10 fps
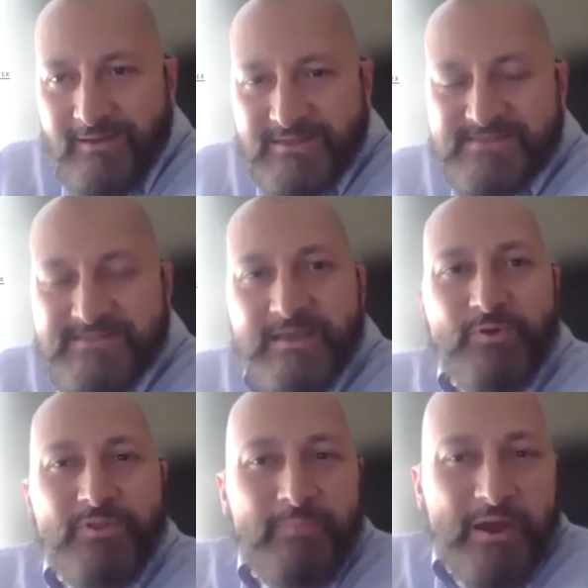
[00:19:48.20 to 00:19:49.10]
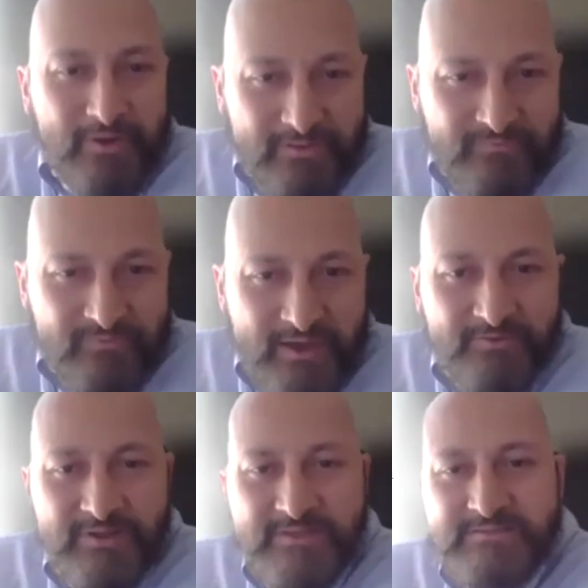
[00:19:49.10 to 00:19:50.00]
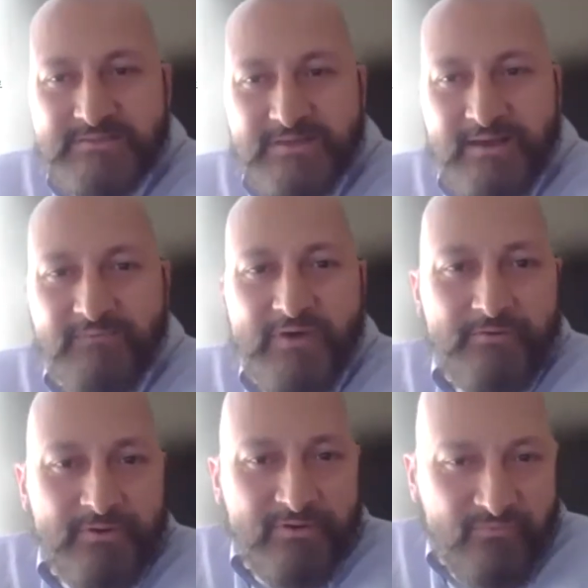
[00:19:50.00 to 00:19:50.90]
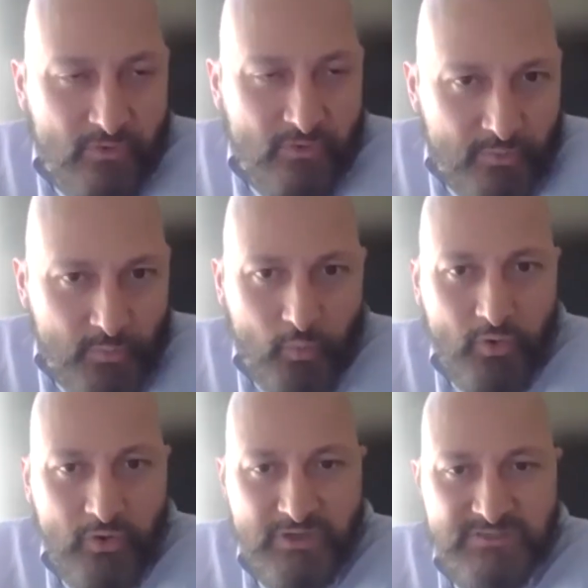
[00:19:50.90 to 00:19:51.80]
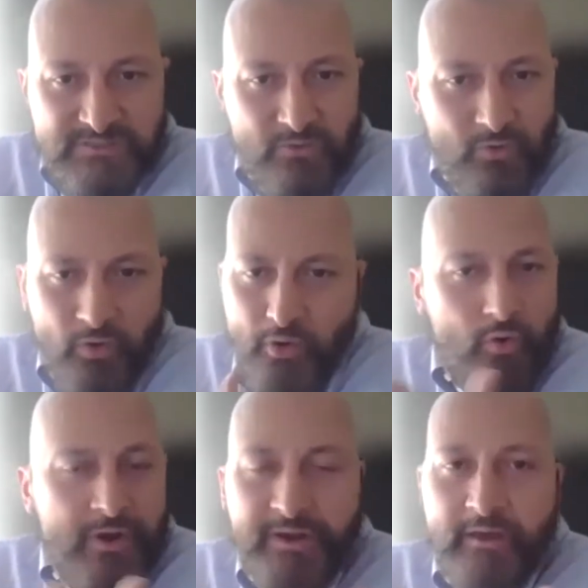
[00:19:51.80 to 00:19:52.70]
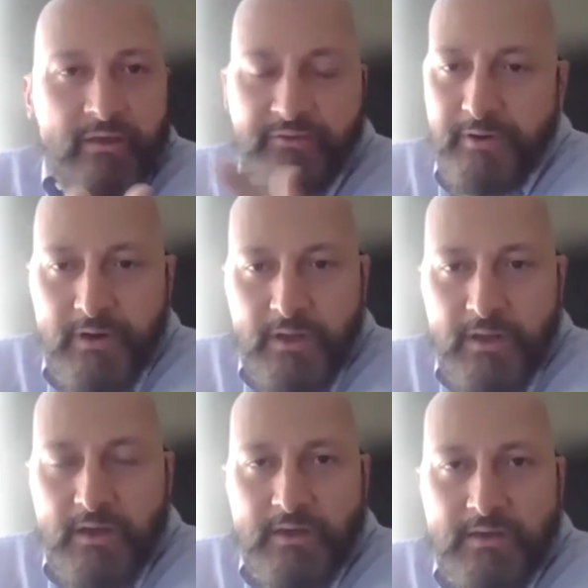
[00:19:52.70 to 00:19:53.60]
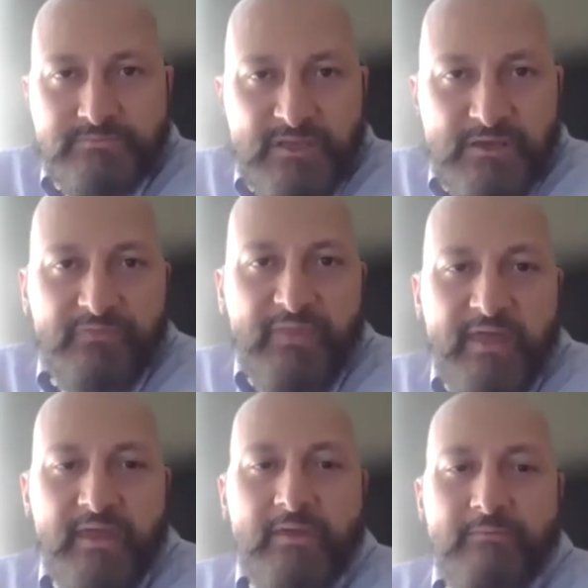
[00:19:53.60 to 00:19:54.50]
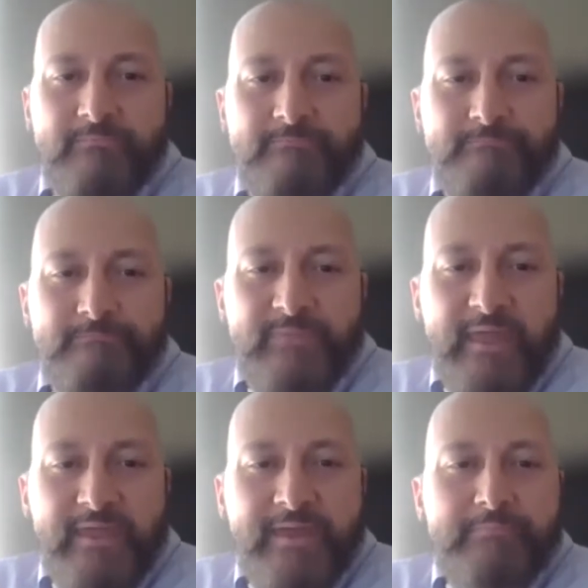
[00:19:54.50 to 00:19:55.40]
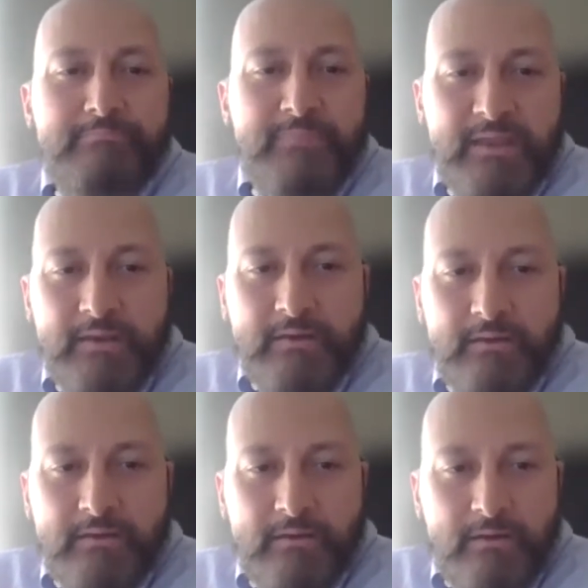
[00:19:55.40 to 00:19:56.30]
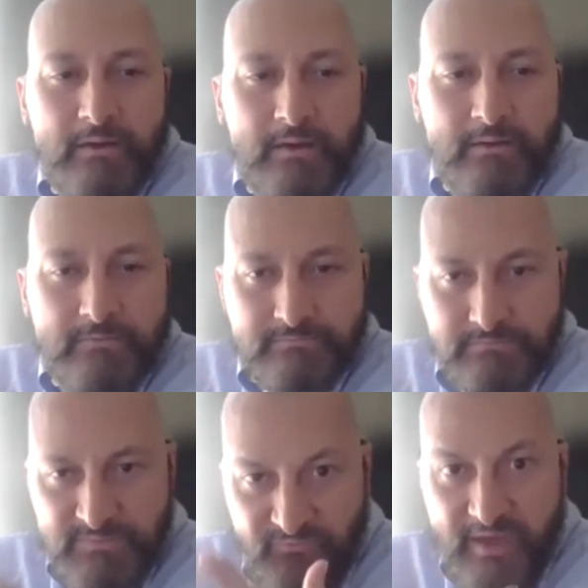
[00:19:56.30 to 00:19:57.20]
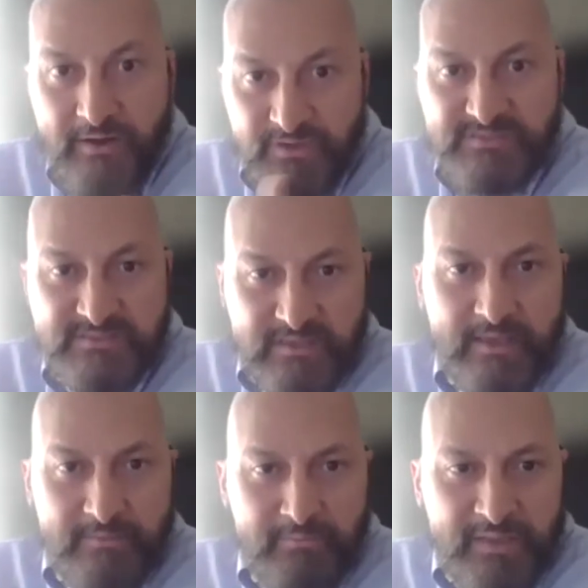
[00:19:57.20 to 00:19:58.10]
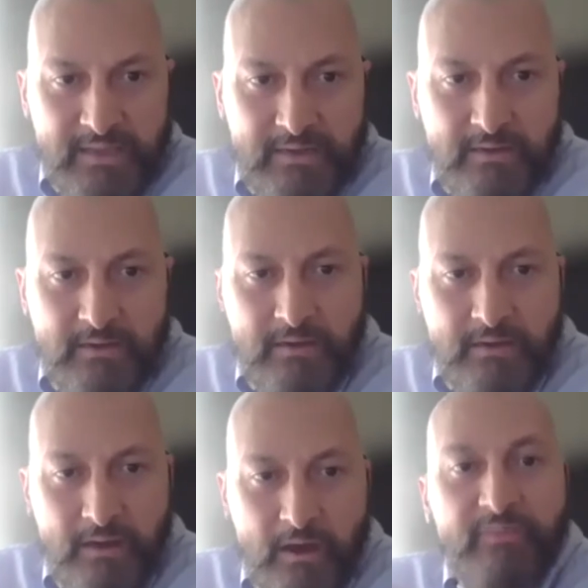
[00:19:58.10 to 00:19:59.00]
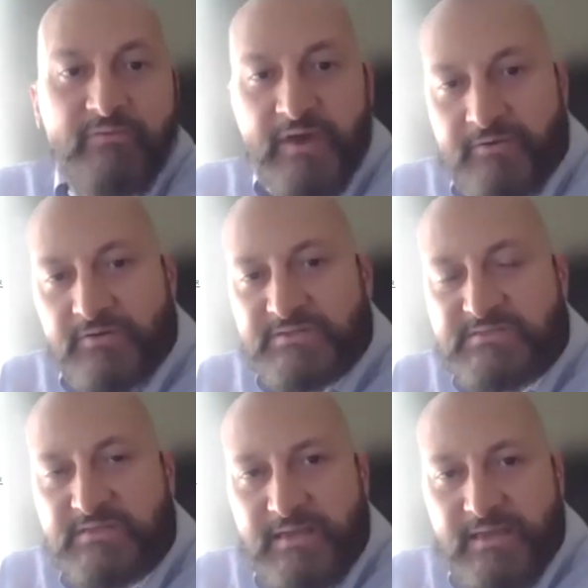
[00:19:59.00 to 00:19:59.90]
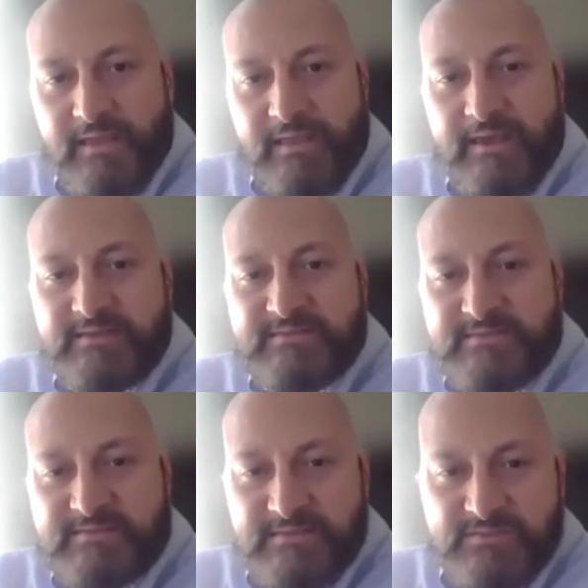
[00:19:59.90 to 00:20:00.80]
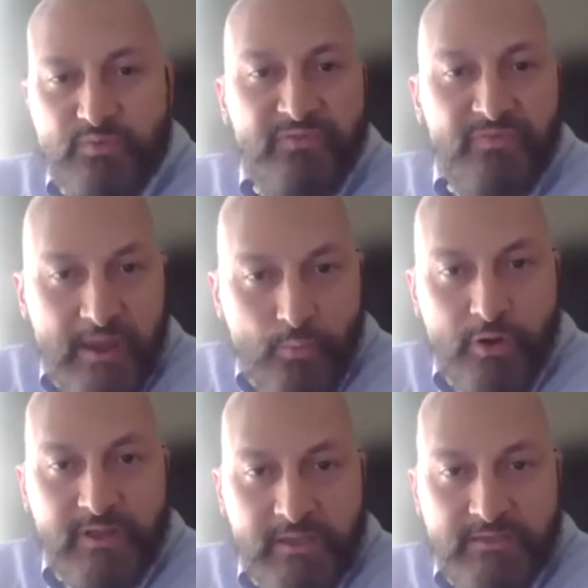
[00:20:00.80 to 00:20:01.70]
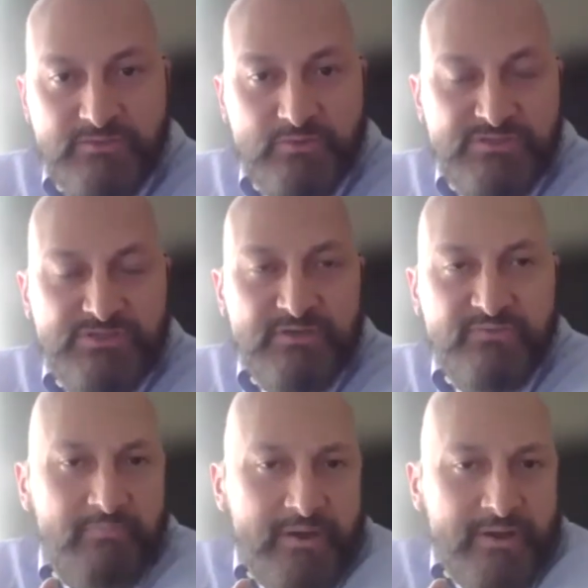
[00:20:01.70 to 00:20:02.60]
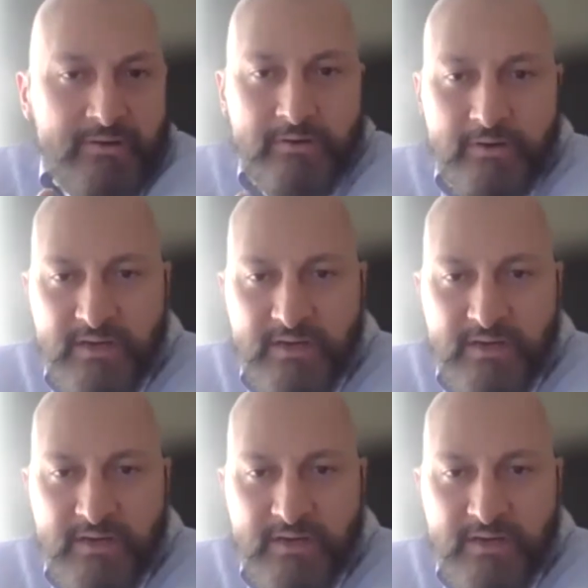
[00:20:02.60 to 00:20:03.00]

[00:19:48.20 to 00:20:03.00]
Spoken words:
Disabled American Veterans, Veteran of Foreign Wars, or any other. They can meet the veterans can meet other veterans and get assistance with networking to achieve a better